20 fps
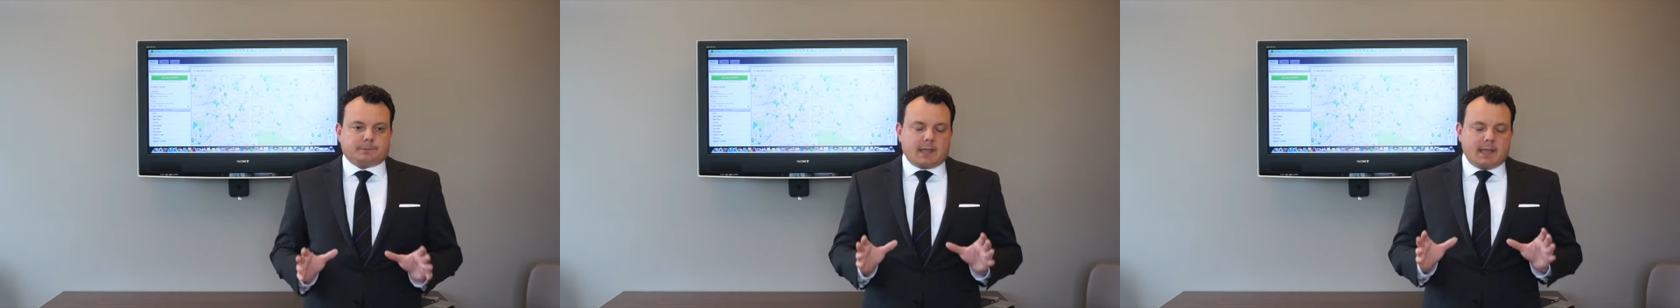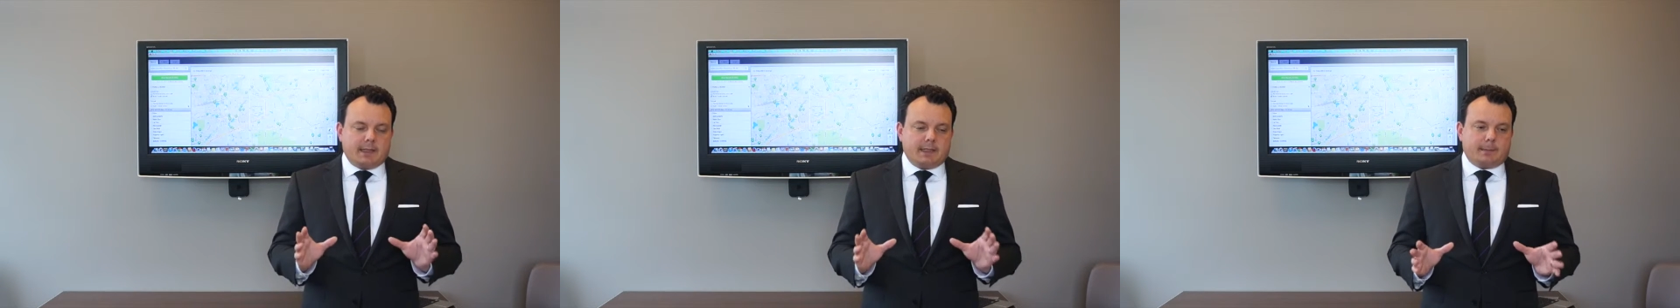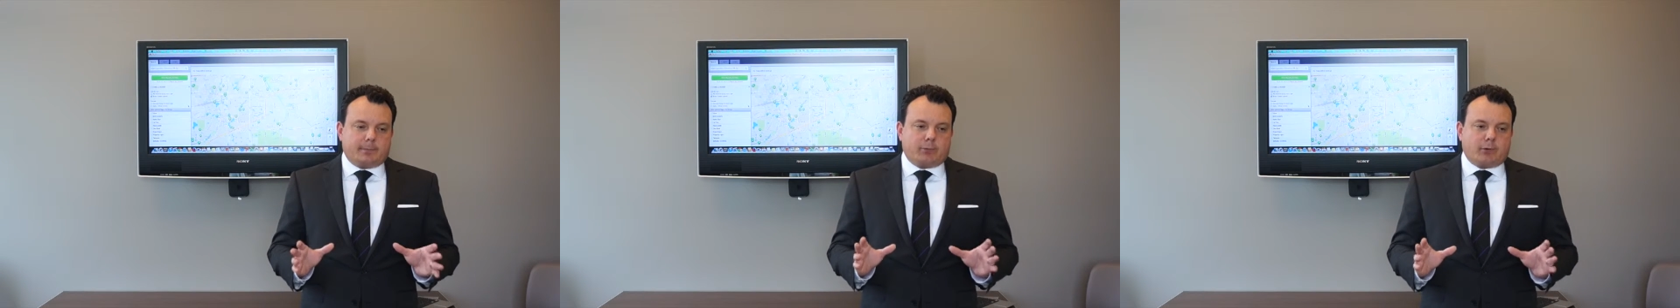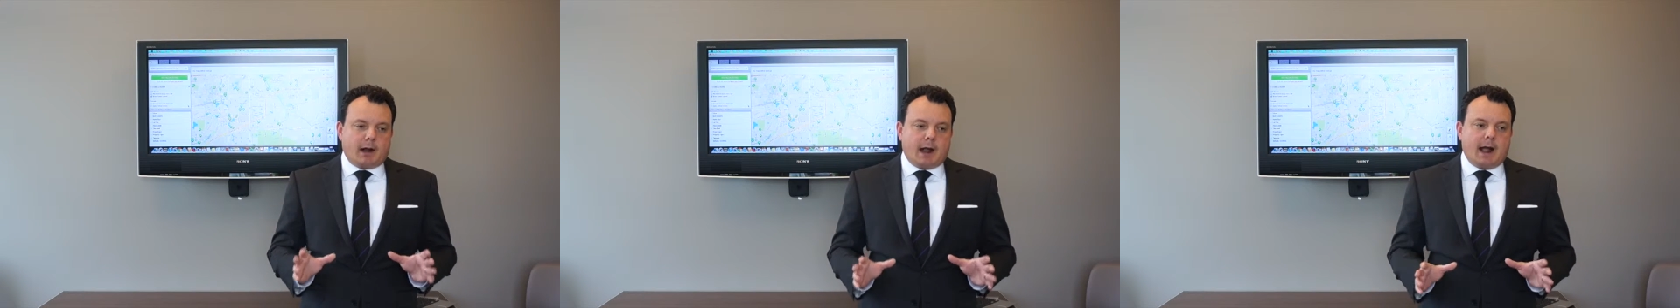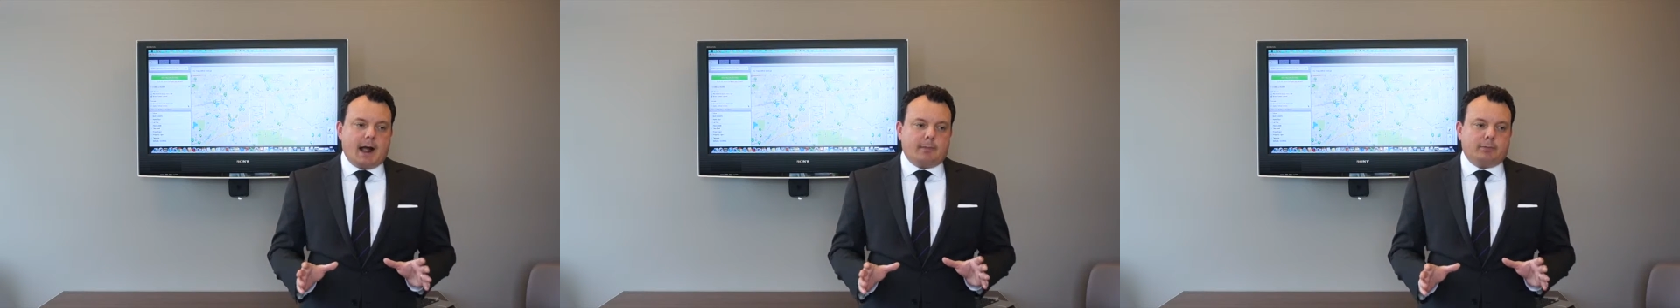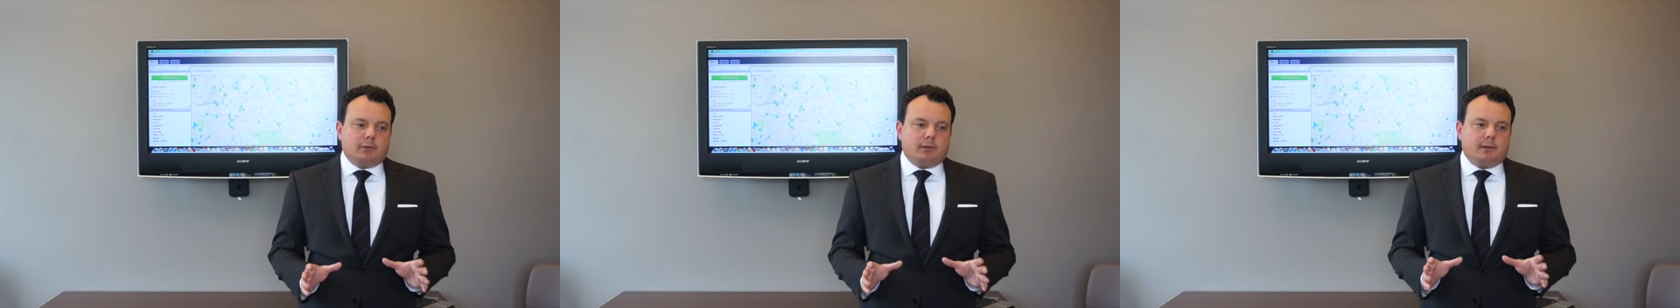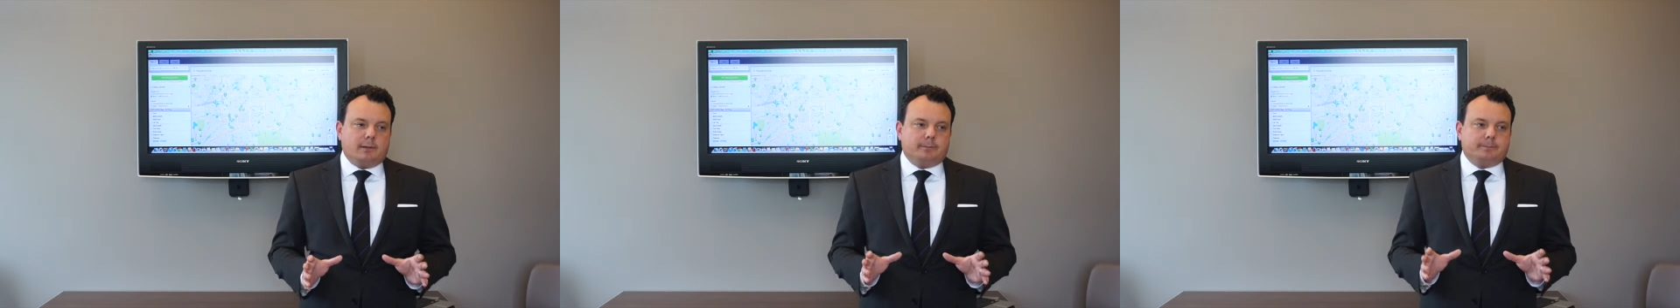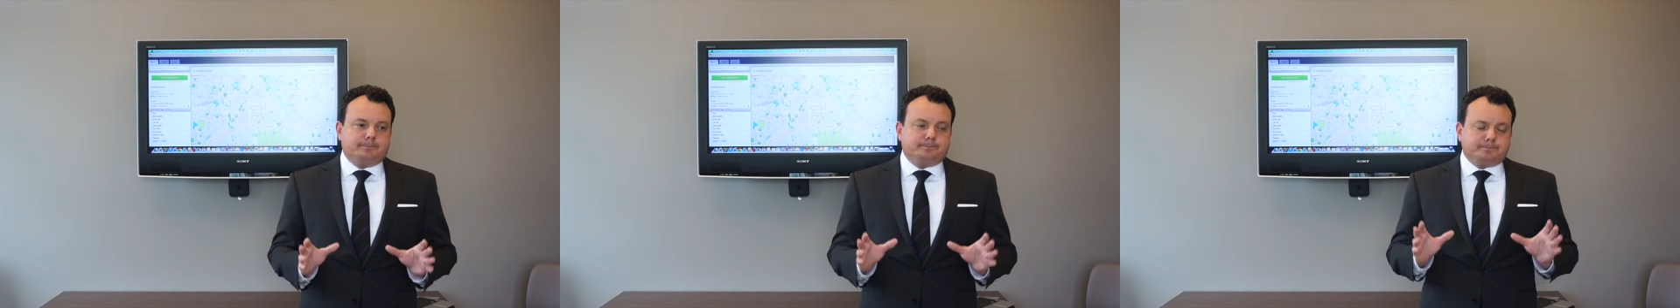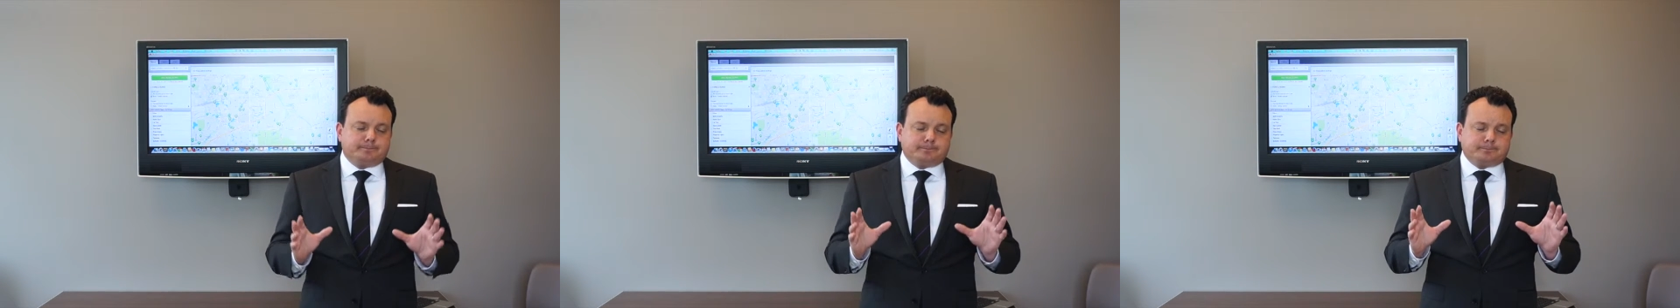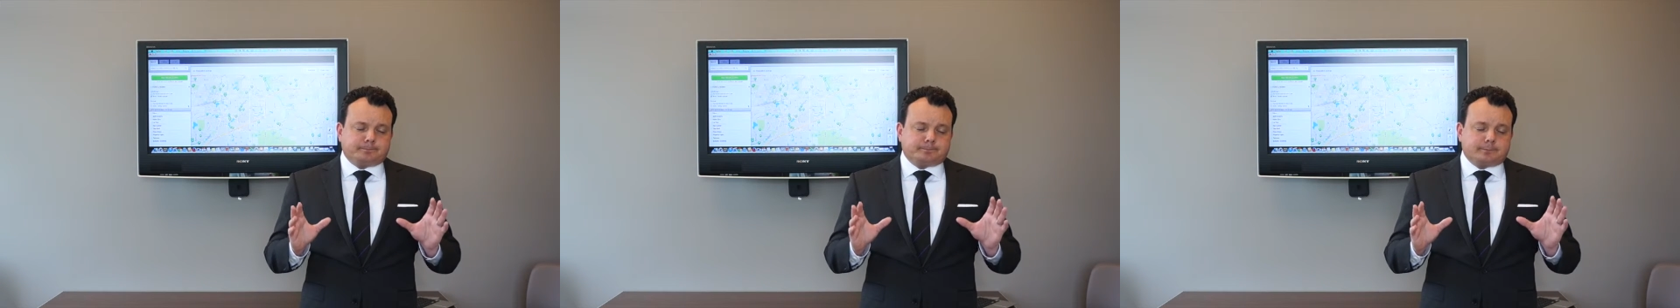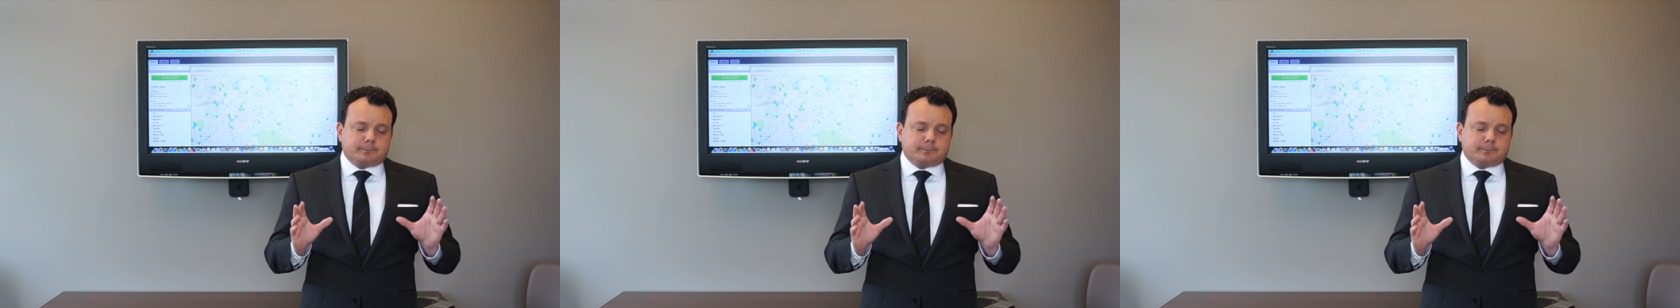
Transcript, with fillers: and the problem